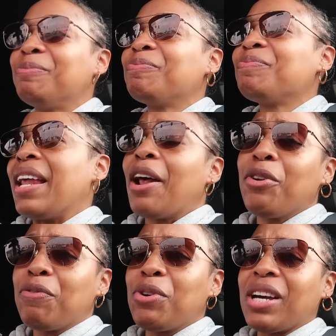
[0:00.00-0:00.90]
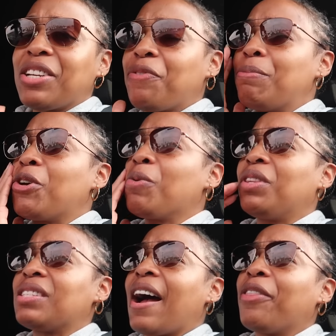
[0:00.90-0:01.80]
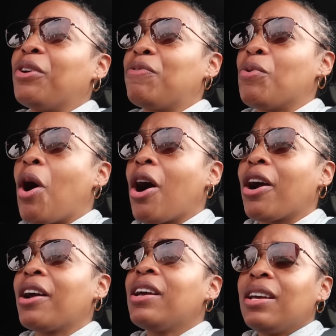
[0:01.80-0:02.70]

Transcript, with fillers: And And I don't know if you guys are familiar with this either. If you are,